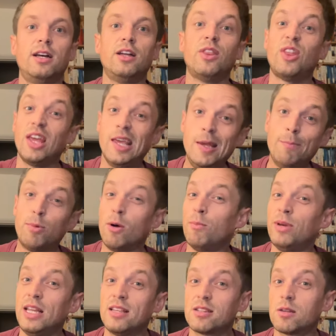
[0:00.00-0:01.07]
the heat pump
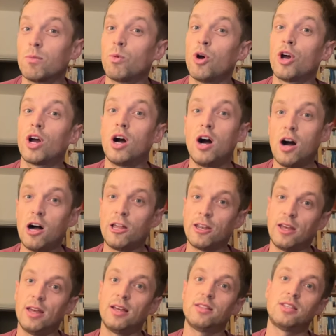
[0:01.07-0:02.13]
needs to work
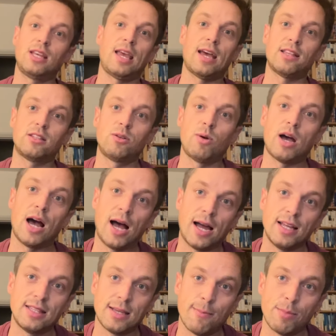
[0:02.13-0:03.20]
harder to get to a
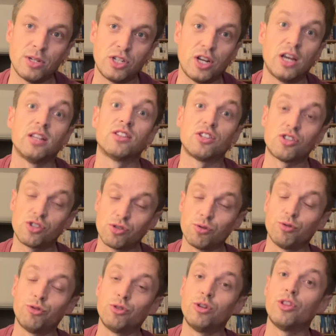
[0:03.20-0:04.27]
high temperature to
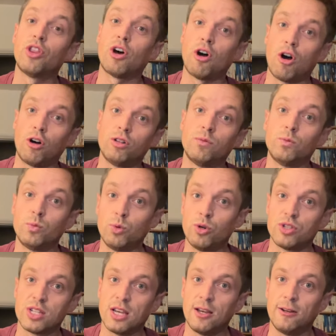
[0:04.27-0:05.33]
store the hot
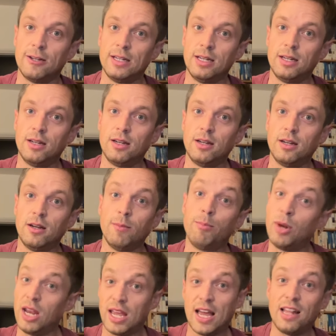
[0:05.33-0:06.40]
water.
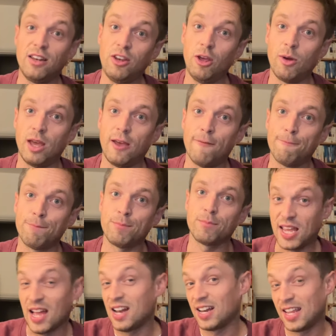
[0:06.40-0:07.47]
But it can do it,
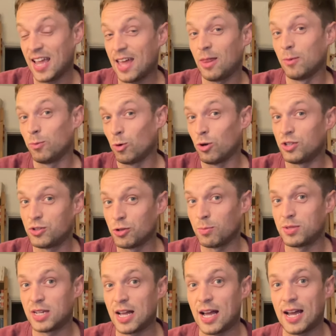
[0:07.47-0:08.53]
can get the water up
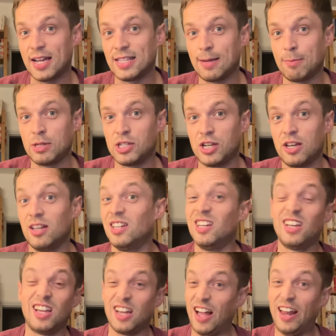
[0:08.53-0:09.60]
to that high temperature,
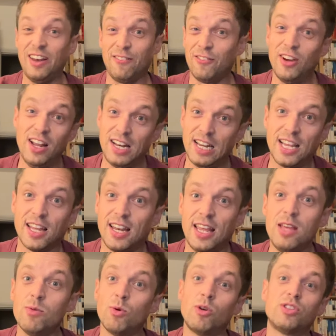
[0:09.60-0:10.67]
and it really can
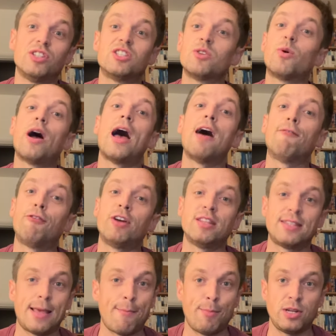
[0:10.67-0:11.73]
heat water to whatever
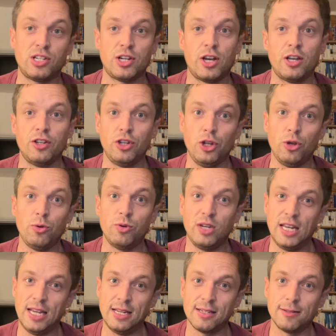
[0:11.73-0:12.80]
temperature you
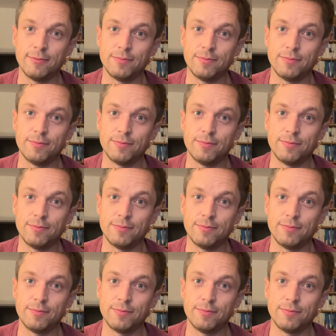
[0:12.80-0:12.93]
need.